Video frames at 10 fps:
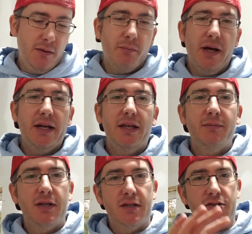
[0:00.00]
My
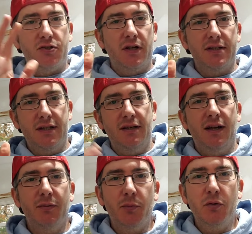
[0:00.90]
name is Justin.
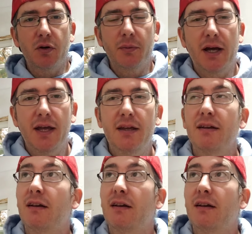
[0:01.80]
I'm the Mealworm guy.